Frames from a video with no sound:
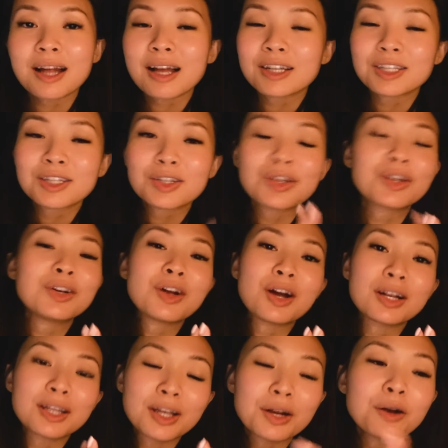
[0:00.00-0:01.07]
I just could
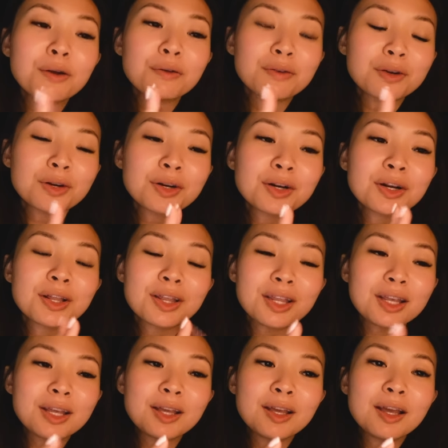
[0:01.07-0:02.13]
not get over
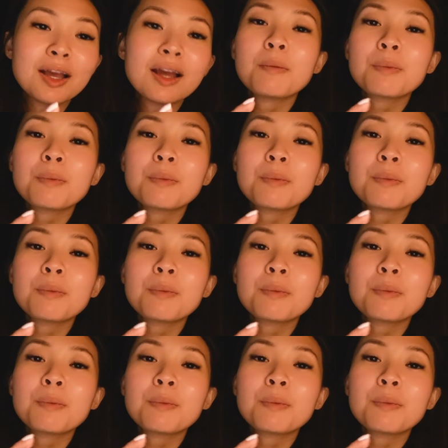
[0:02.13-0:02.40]
the